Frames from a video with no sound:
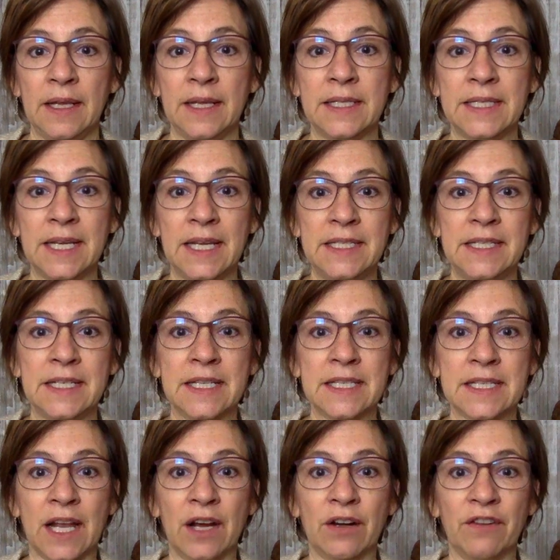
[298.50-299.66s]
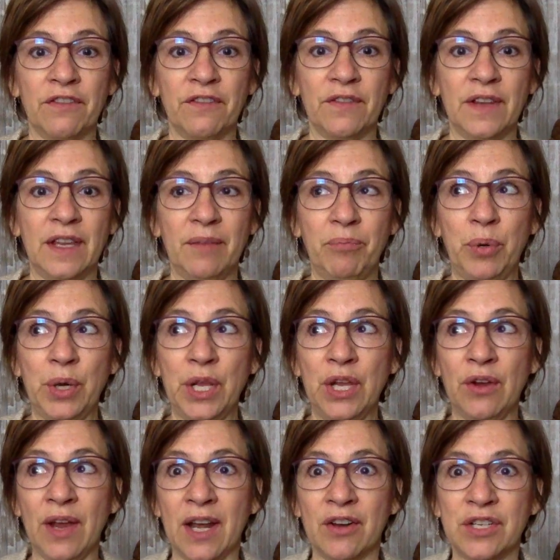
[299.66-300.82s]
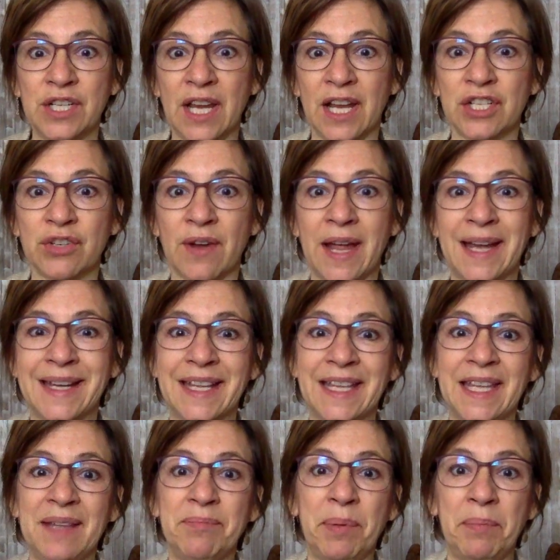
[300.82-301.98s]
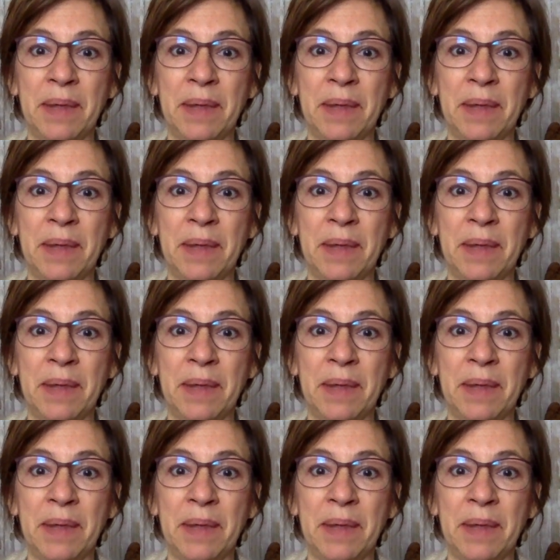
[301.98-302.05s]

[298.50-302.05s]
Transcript: it's easy to start putting your energy on trying to keep